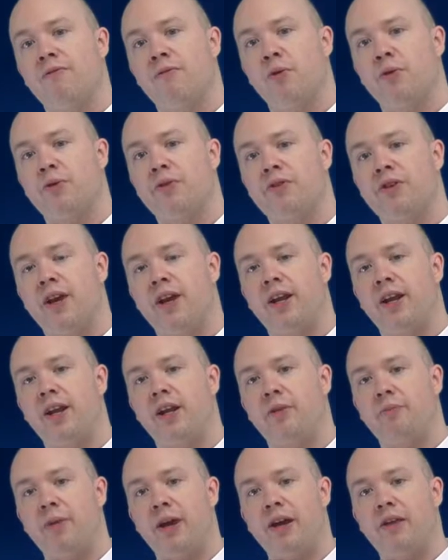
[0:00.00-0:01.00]
for stating
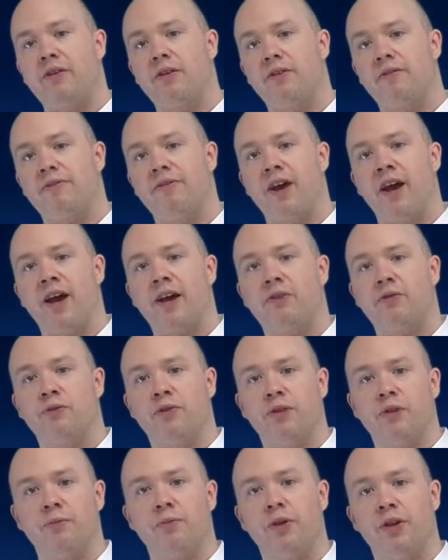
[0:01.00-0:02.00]
an amazing fact
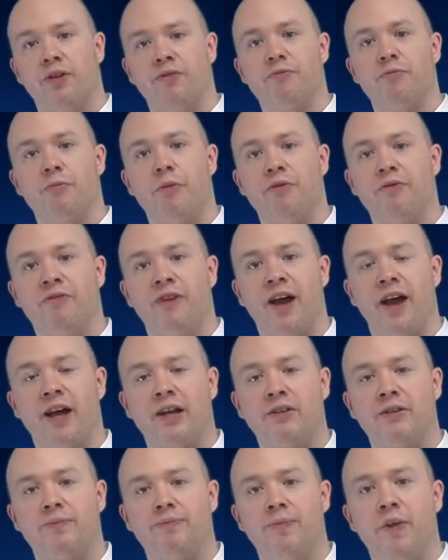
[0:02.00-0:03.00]
or an unbelievable
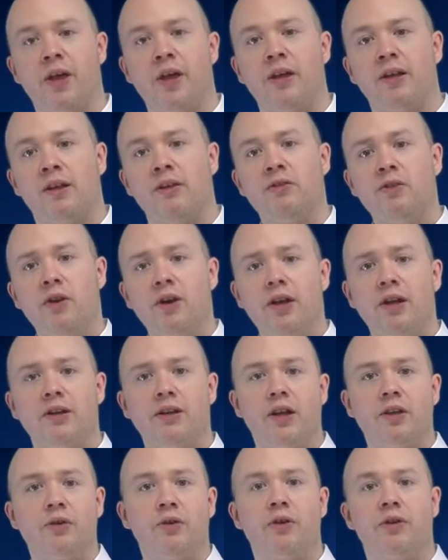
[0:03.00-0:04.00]
fact. Let's look at
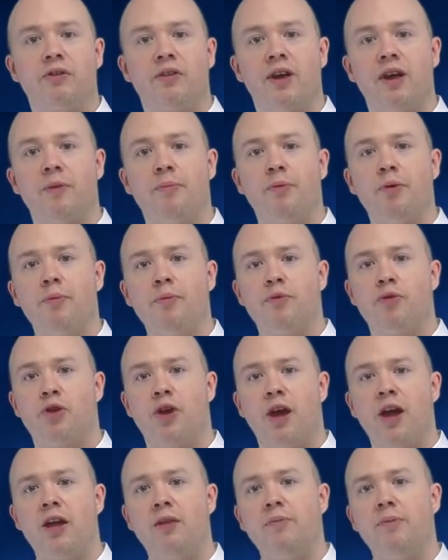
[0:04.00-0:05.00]
another example.
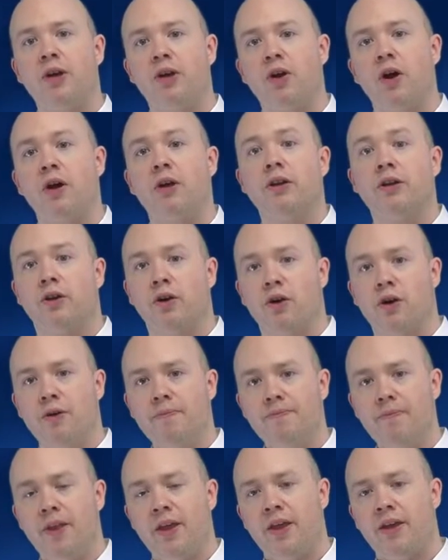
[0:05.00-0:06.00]
Jane
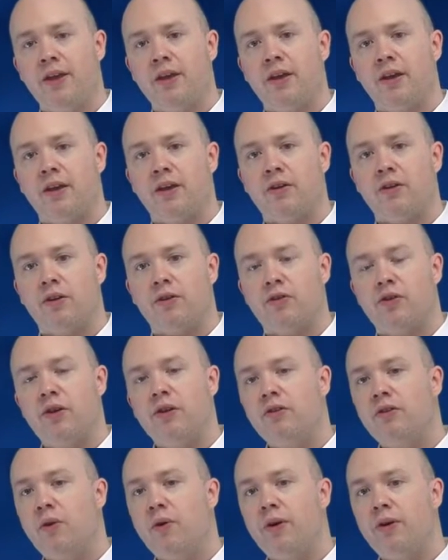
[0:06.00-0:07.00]
McGonigal.
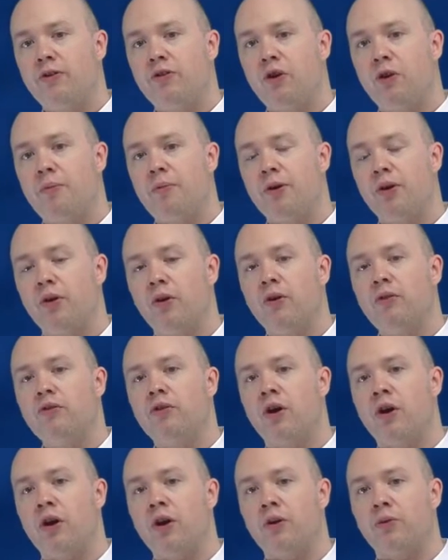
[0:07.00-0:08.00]
She's going to open her
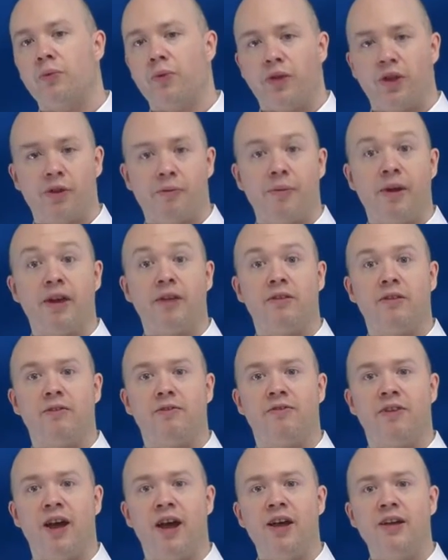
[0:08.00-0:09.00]
talk with an
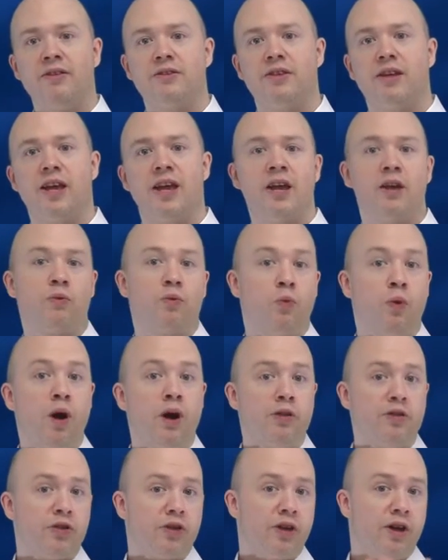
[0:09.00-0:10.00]
amazing fact, and
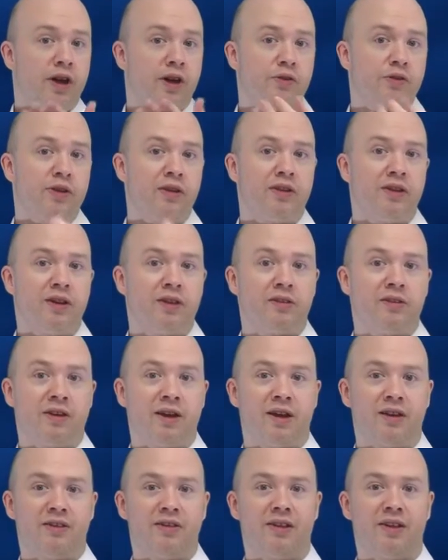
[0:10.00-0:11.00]
watch how she does
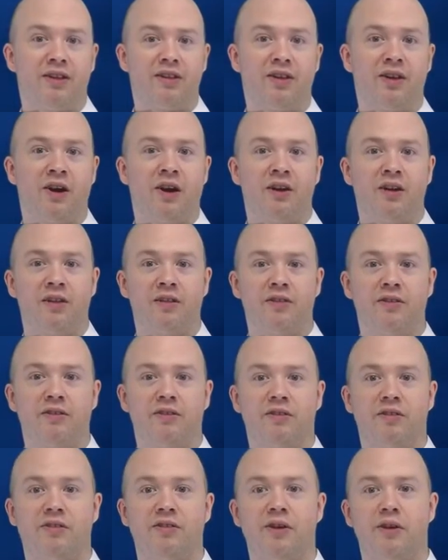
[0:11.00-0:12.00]
that to get the
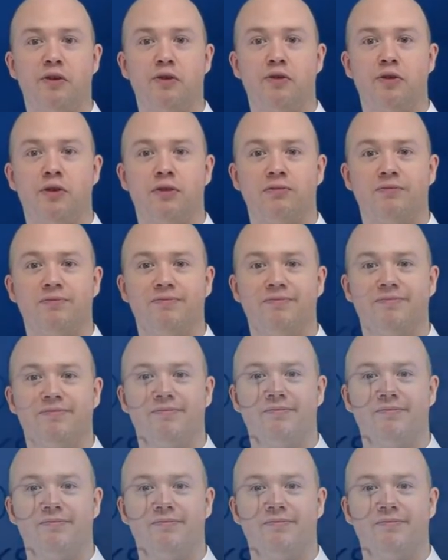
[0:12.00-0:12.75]
audience's attention.